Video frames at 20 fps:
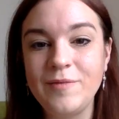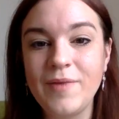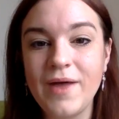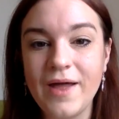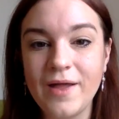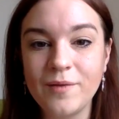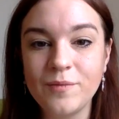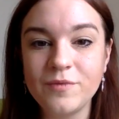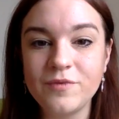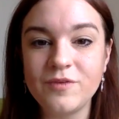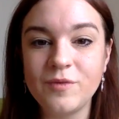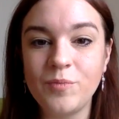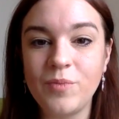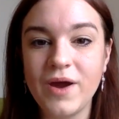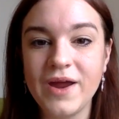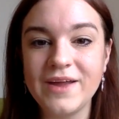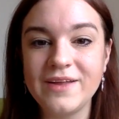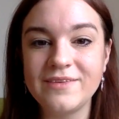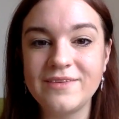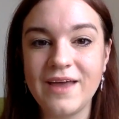helps to
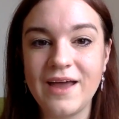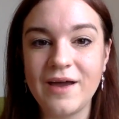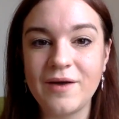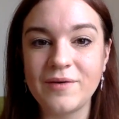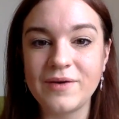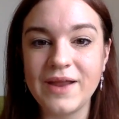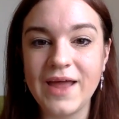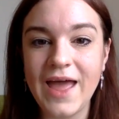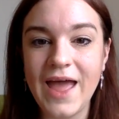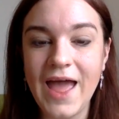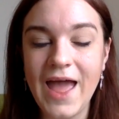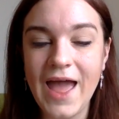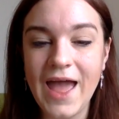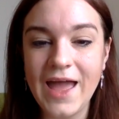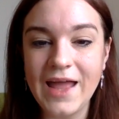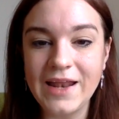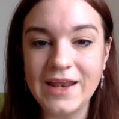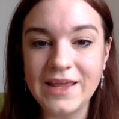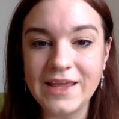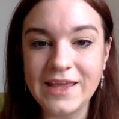break down
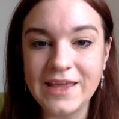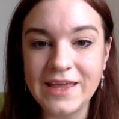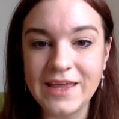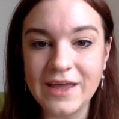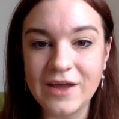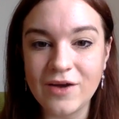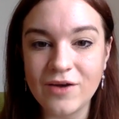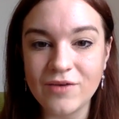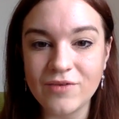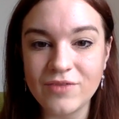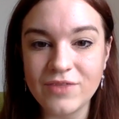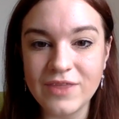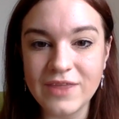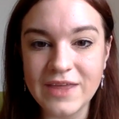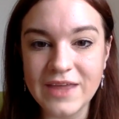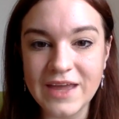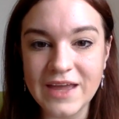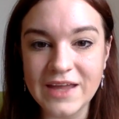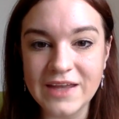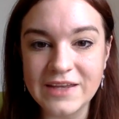any of
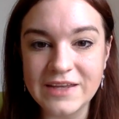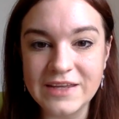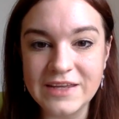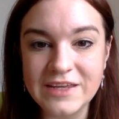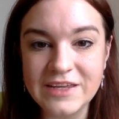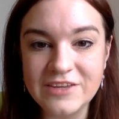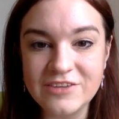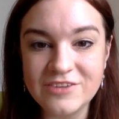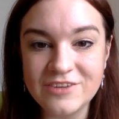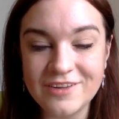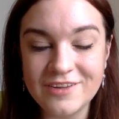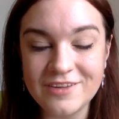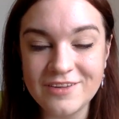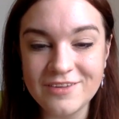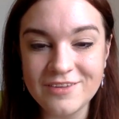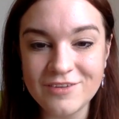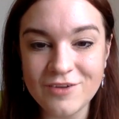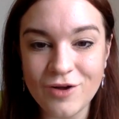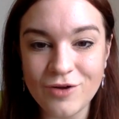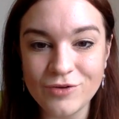the
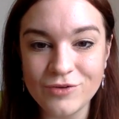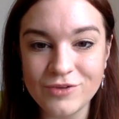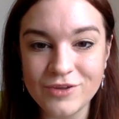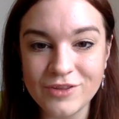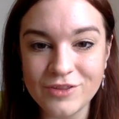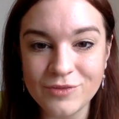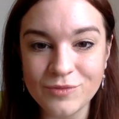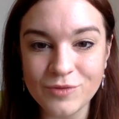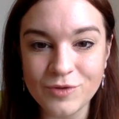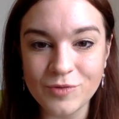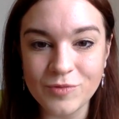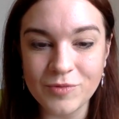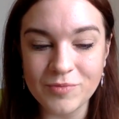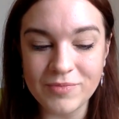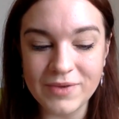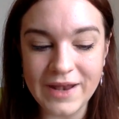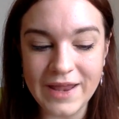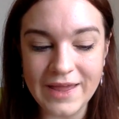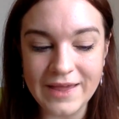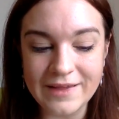adhesions holding the womb in
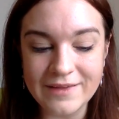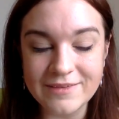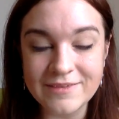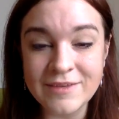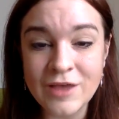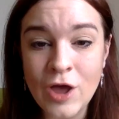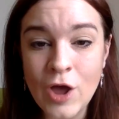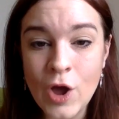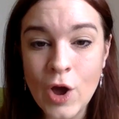place,